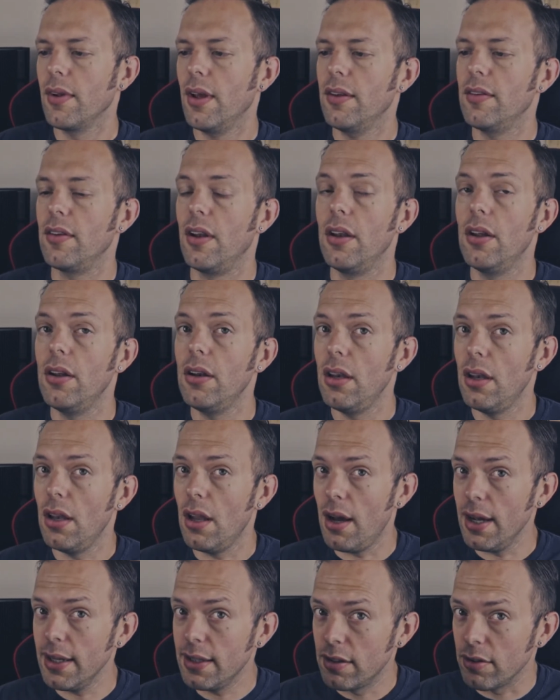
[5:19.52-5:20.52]
It's a lot
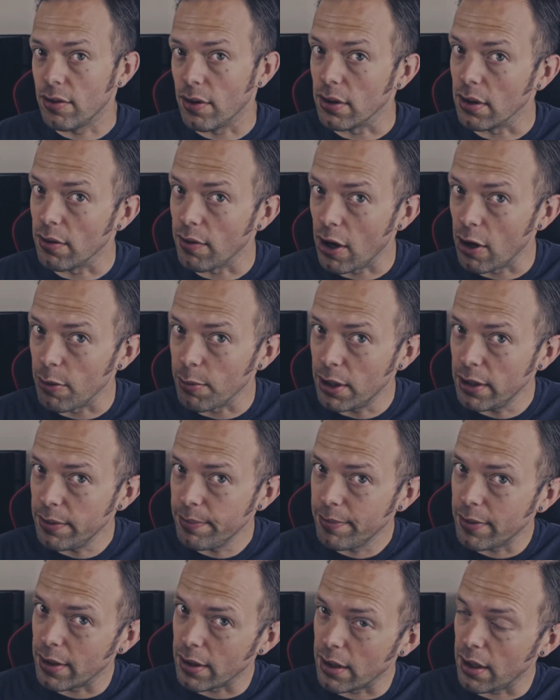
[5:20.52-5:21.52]
lighter on the aroma
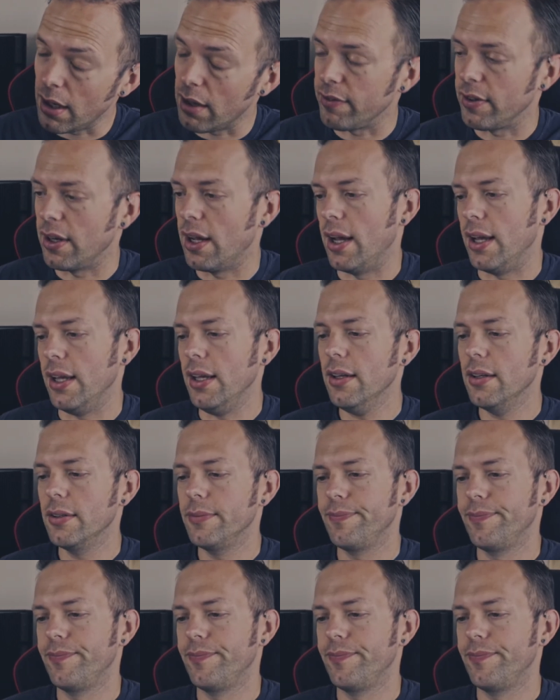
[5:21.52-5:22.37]
than the love and hate.